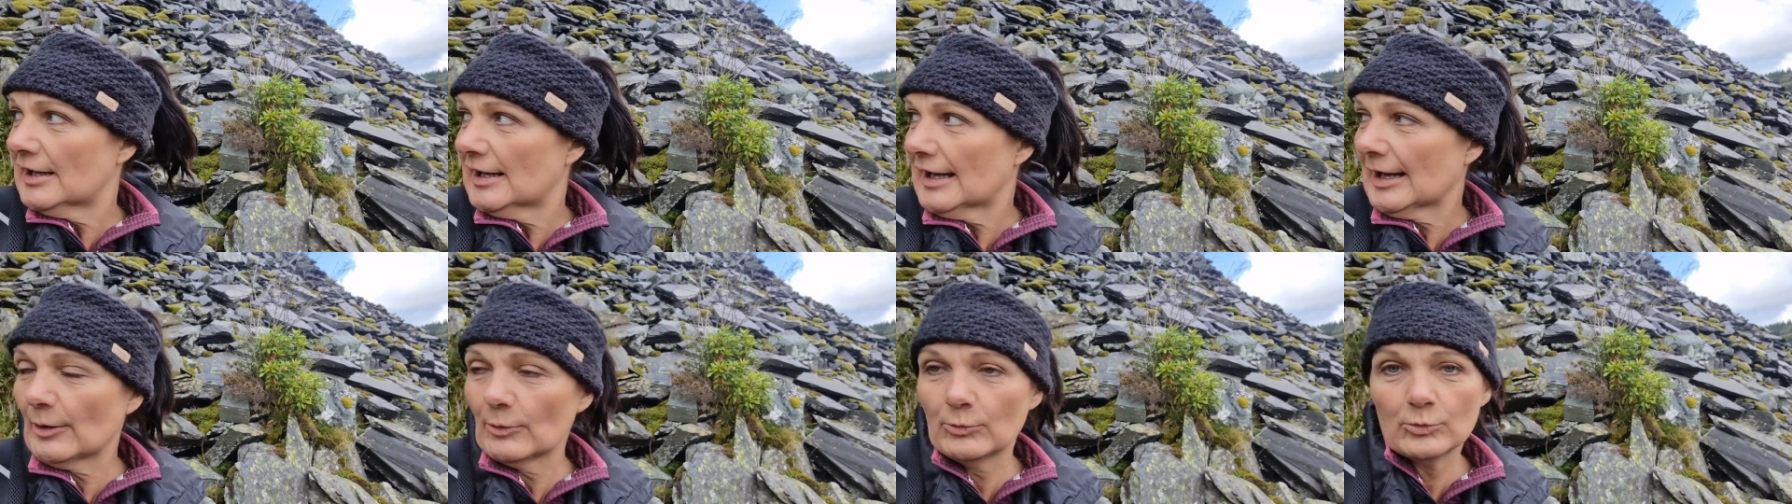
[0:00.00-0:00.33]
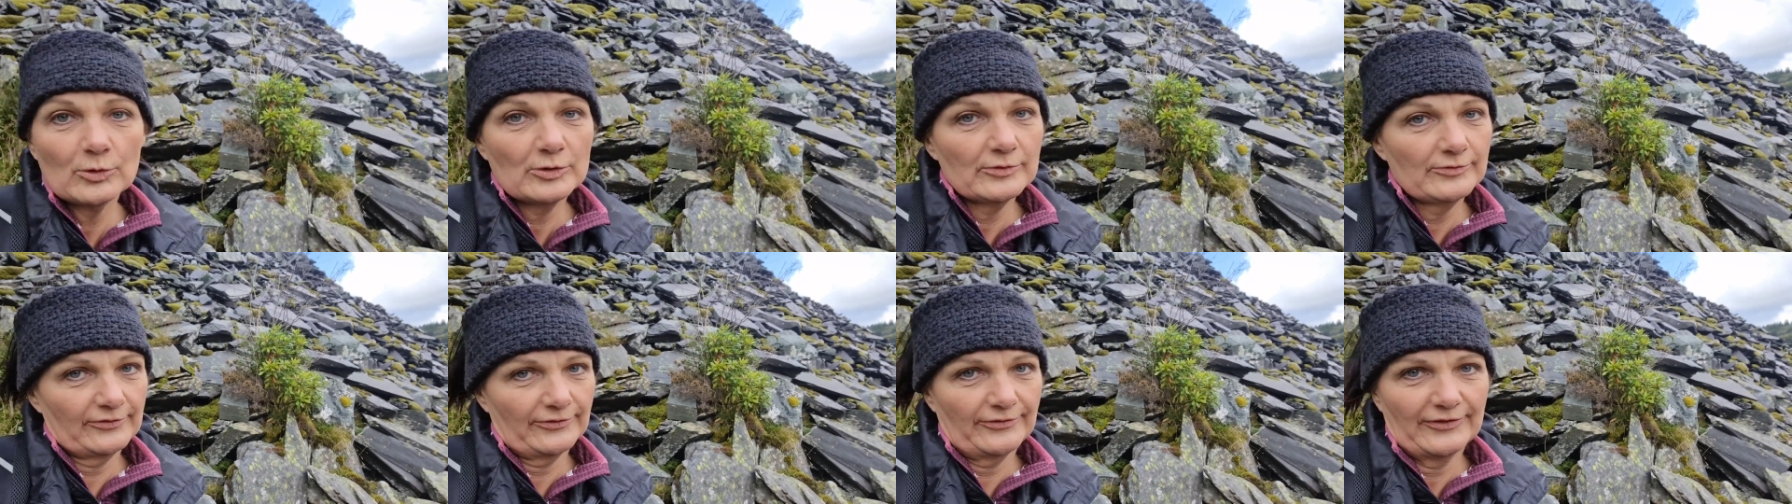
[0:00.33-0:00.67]
I
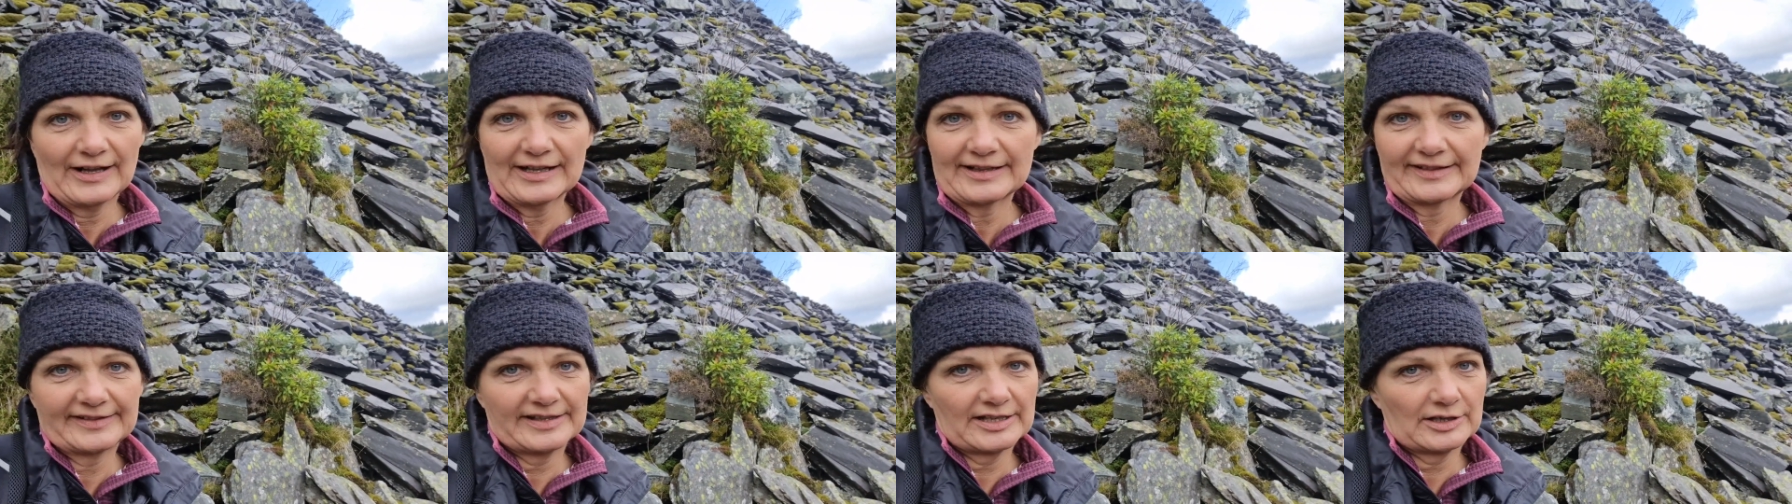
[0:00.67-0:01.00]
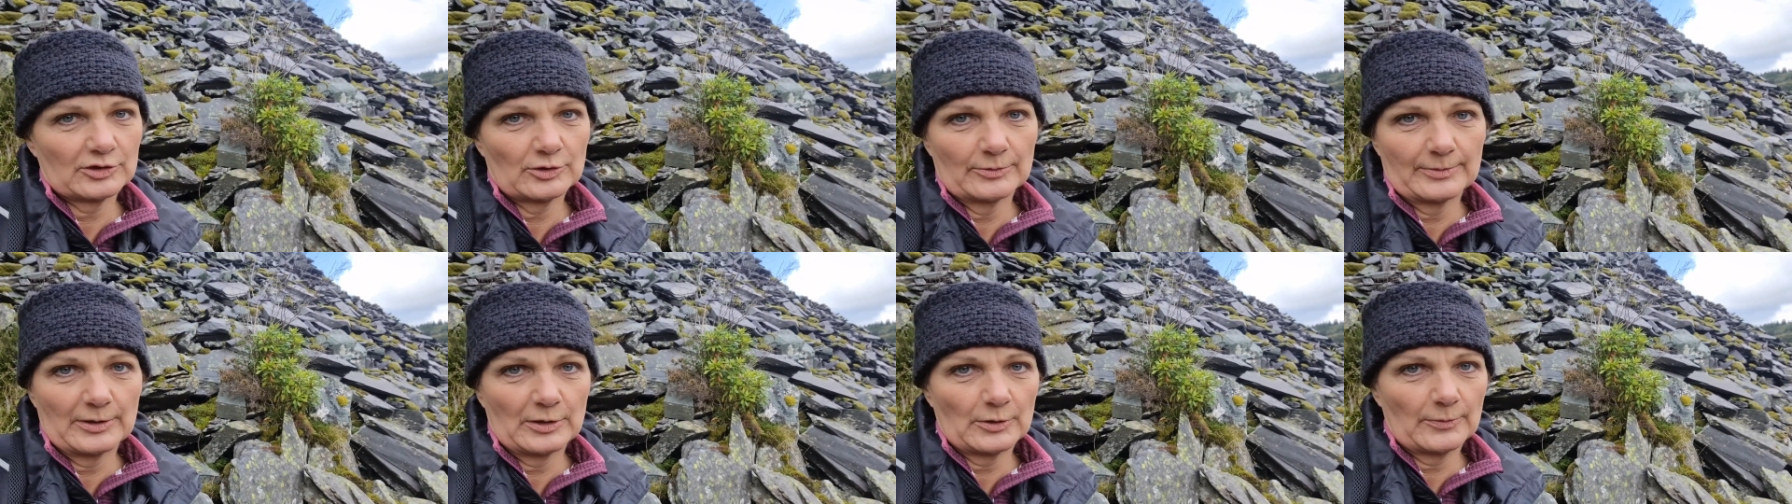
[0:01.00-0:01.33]
wouldn't fancy
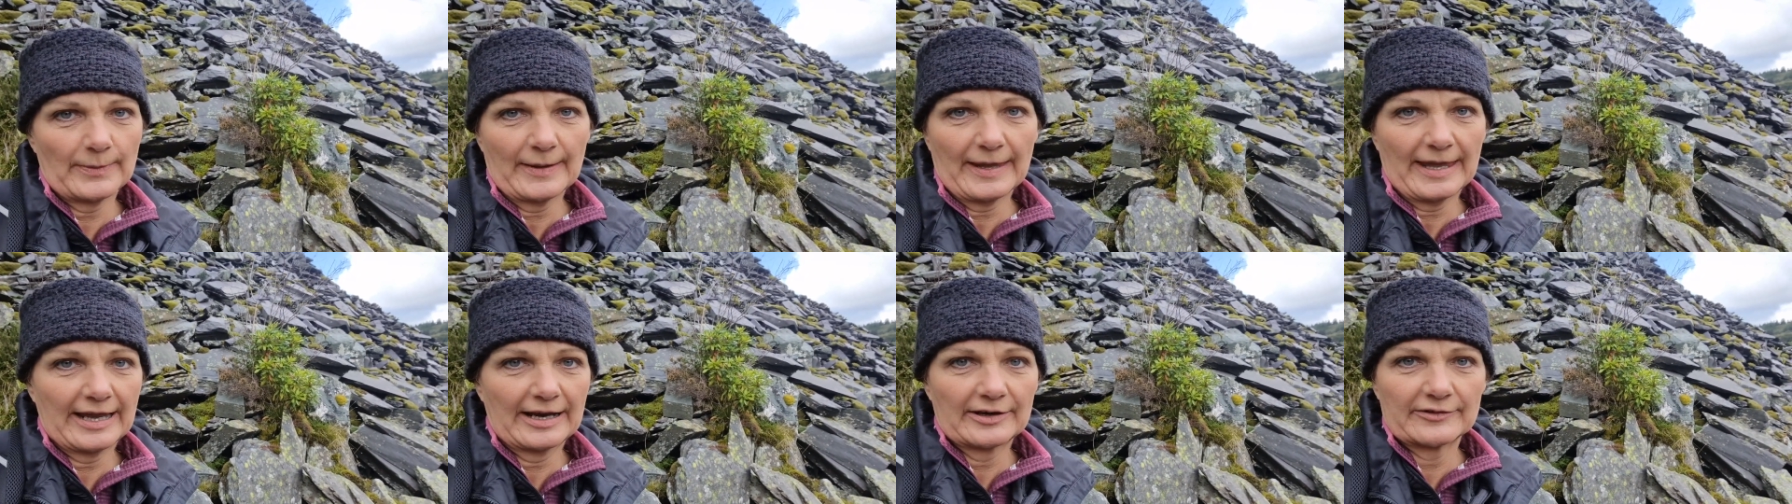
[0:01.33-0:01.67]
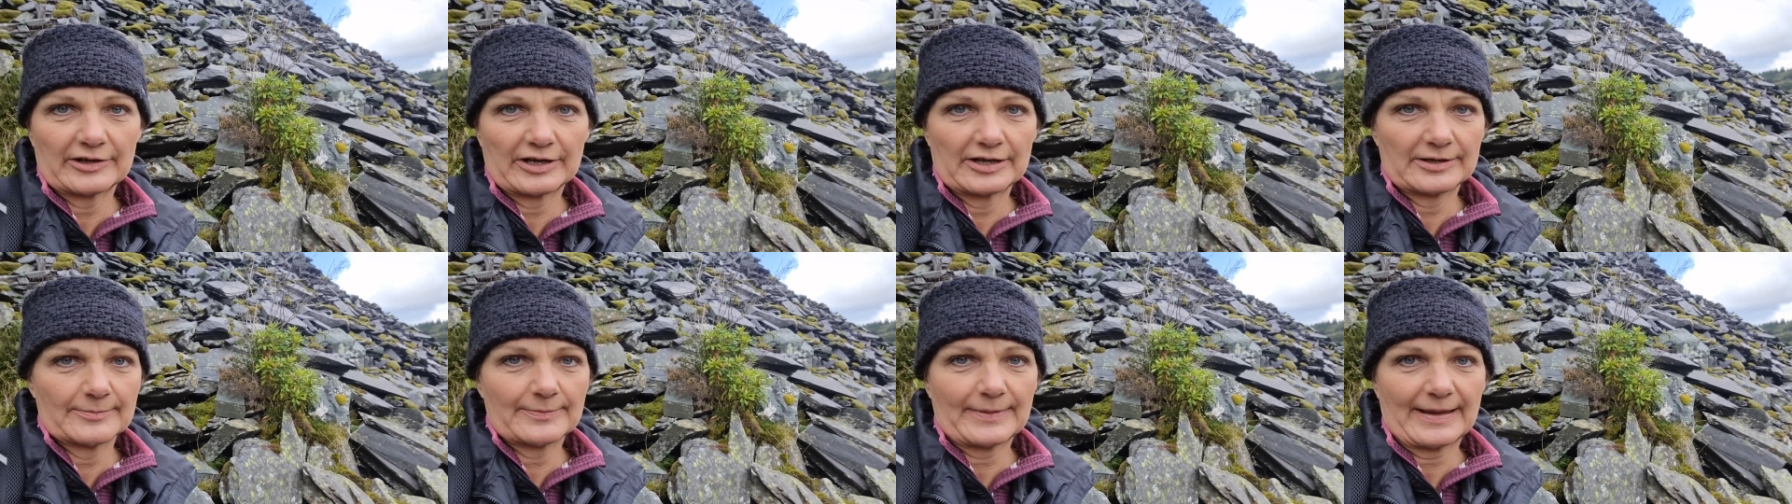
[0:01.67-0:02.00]
coming up here
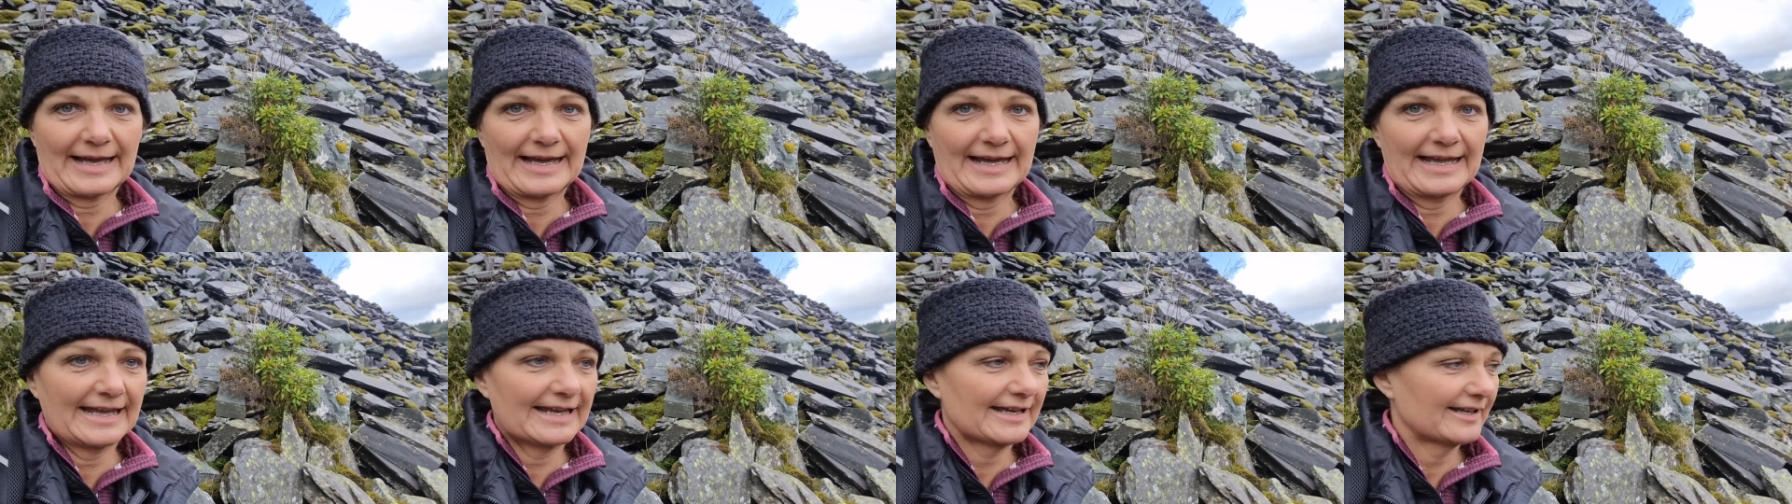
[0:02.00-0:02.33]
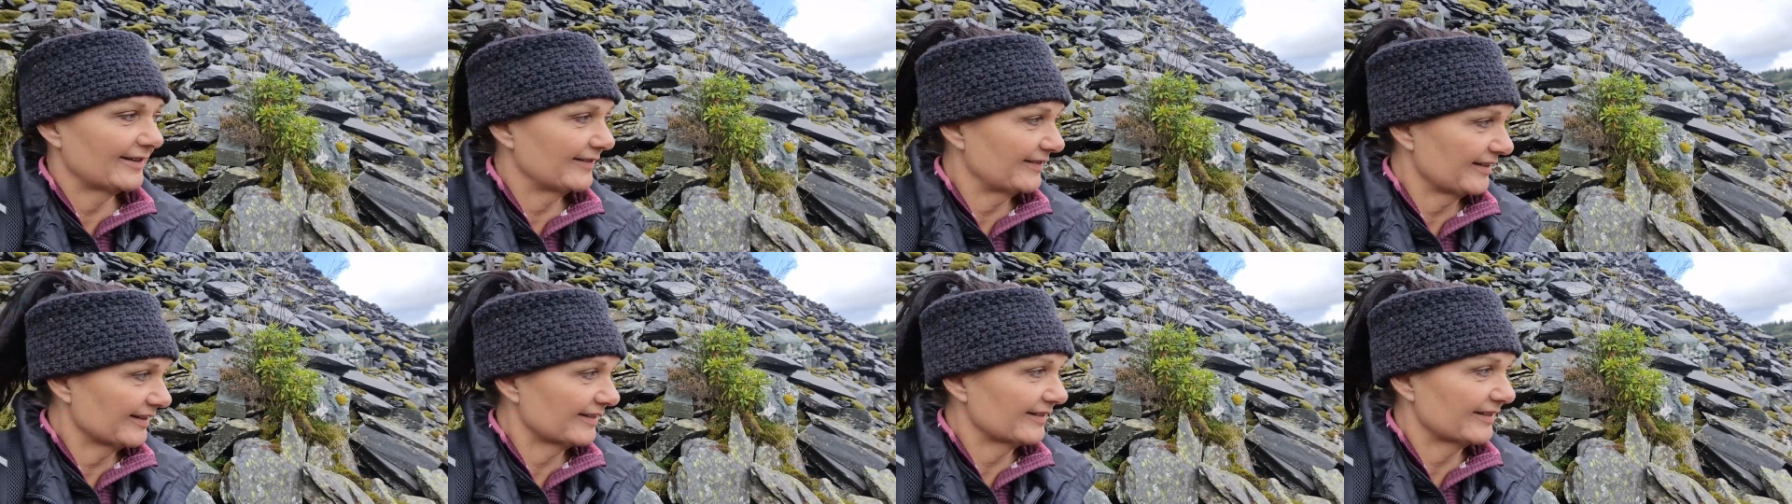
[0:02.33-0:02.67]
on a bike
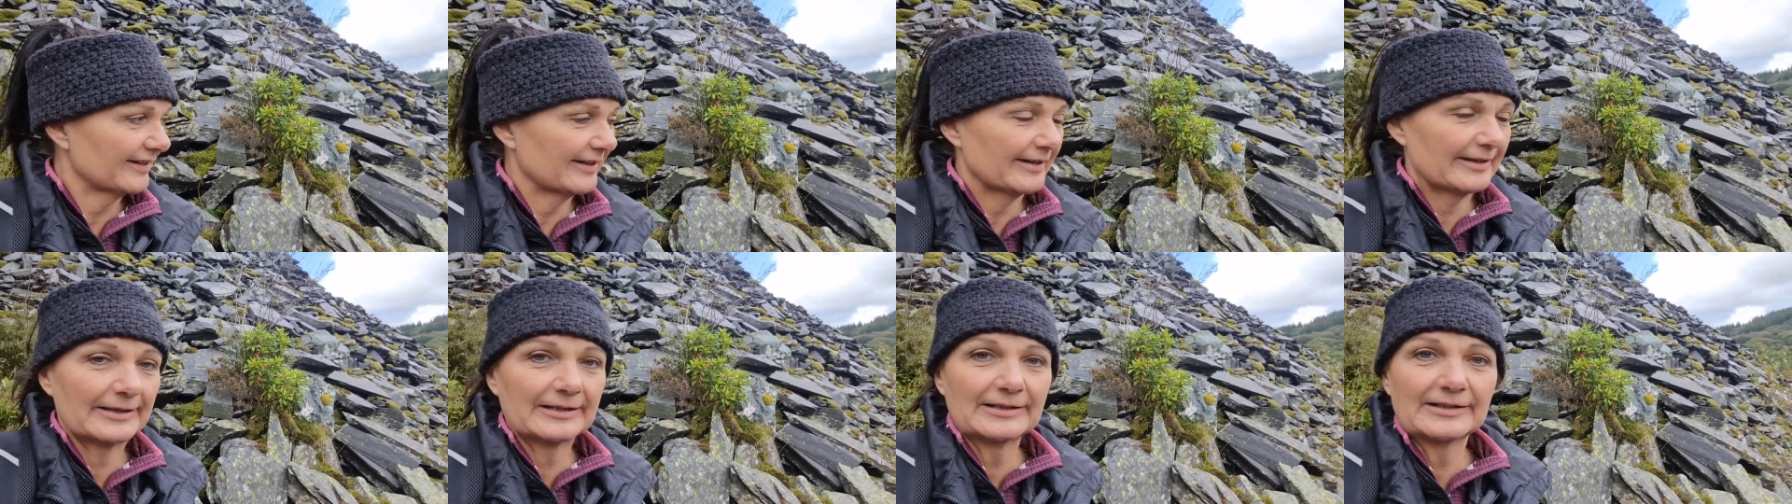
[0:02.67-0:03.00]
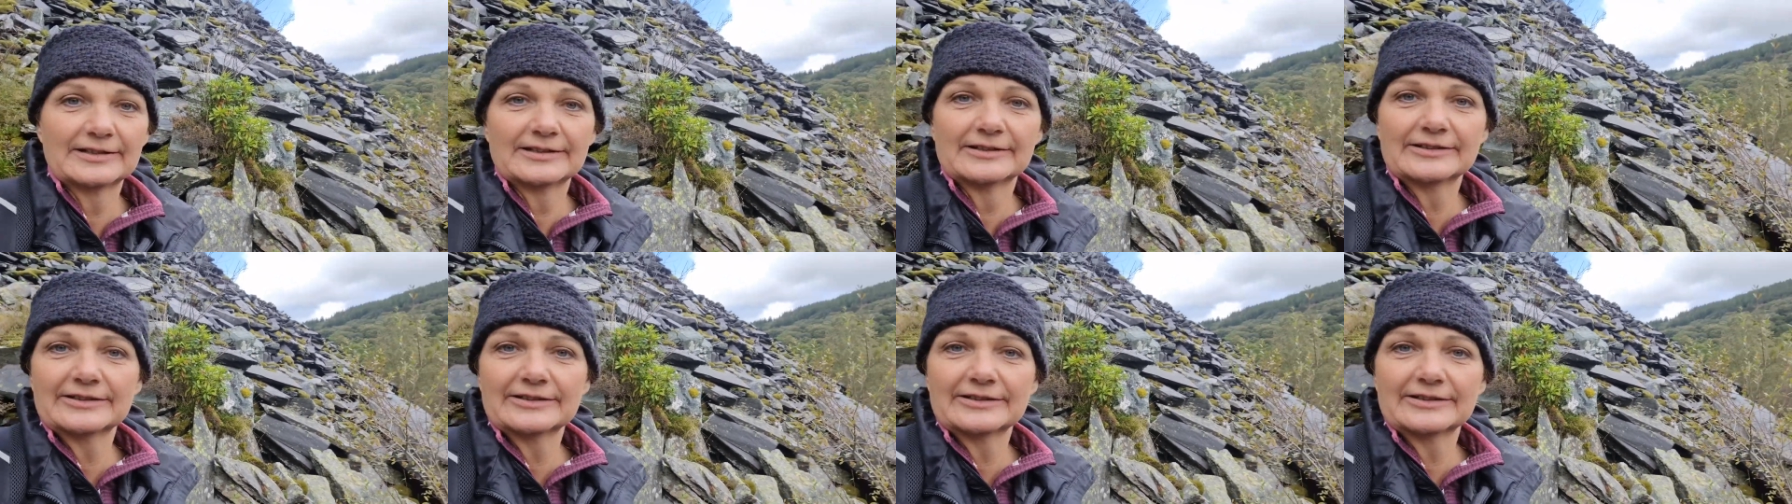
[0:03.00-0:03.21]
because it's a